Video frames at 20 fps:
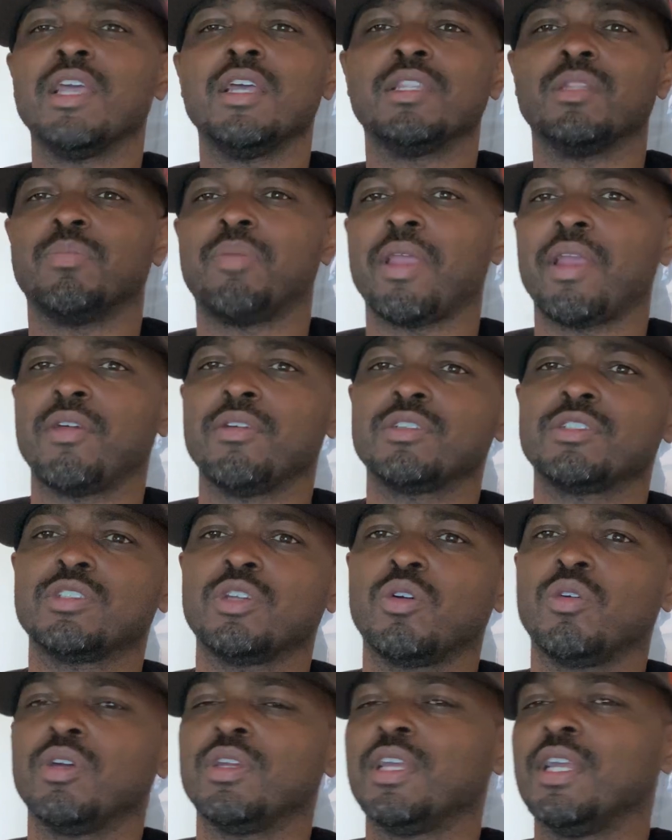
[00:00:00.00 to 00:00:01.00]
The parents
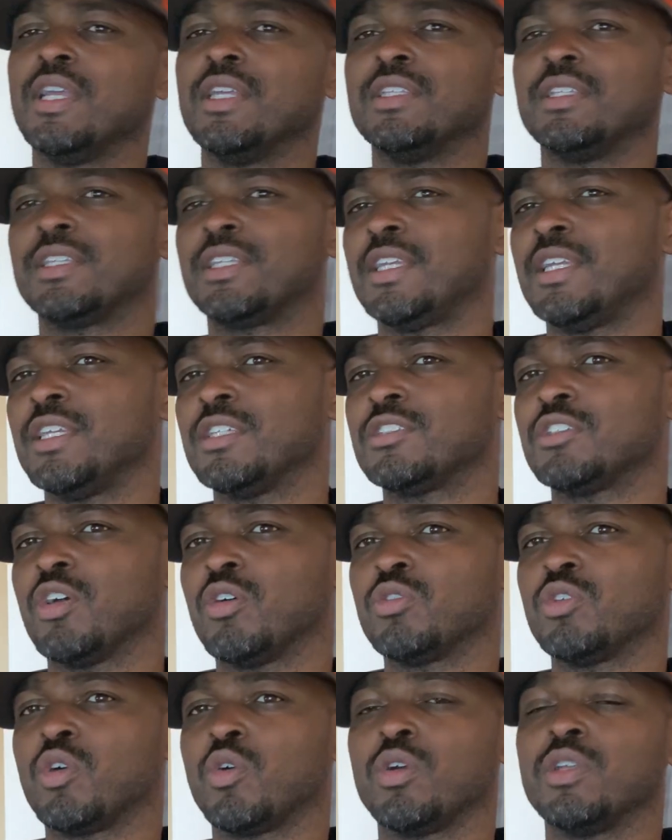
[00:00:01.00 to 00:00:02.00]
know it, the kids
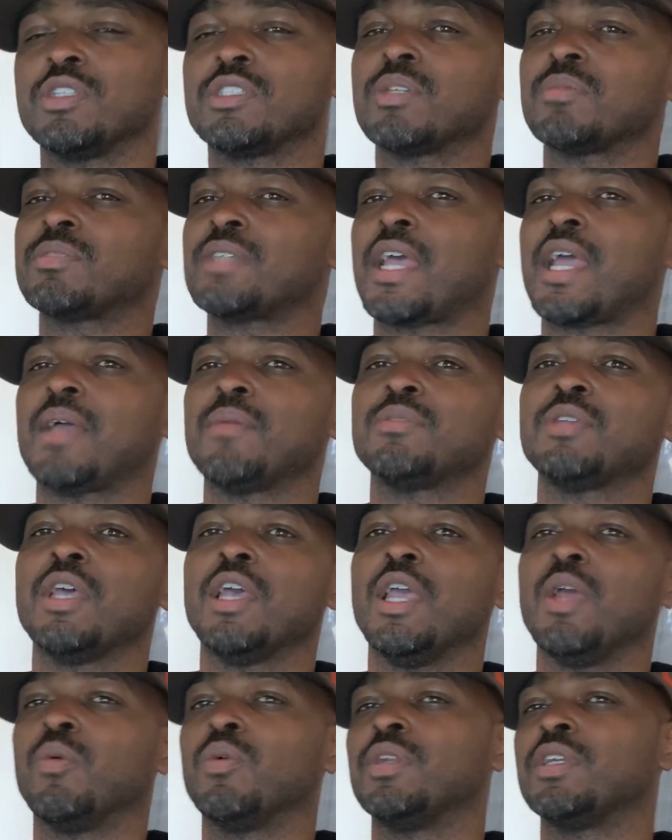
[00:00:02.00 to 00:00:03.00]
don't know it, and sometimes,
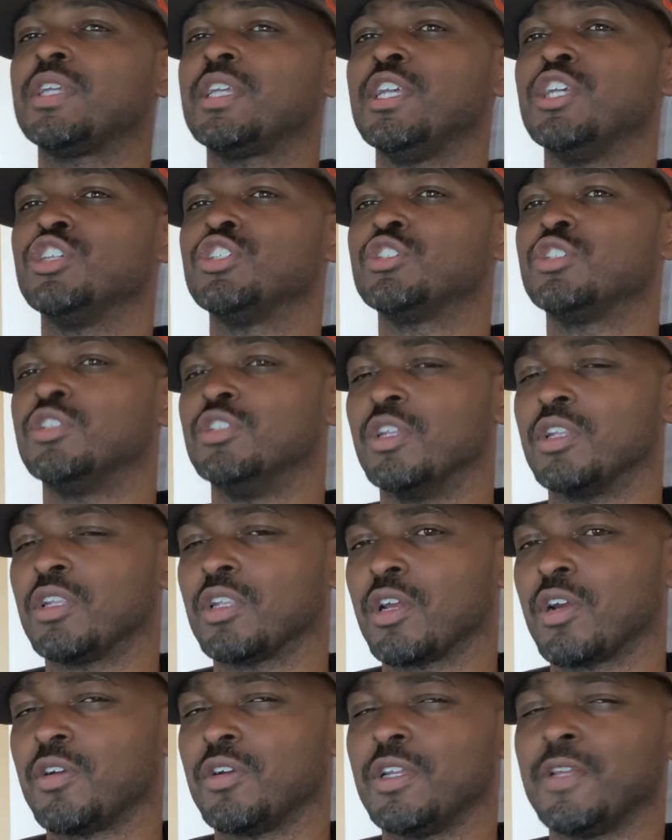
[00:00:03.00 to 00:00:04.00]
and when the kids
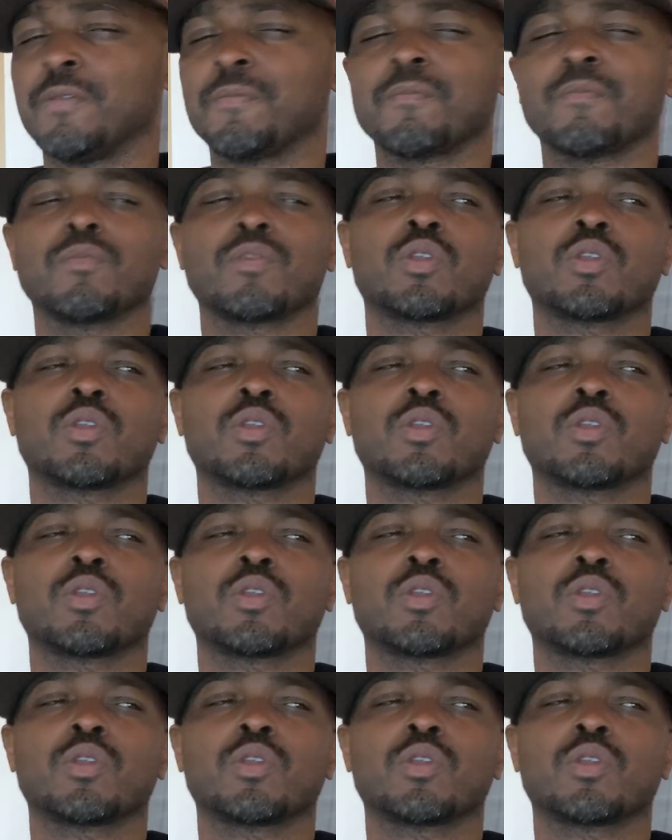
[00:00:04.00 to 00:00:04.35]
learn it,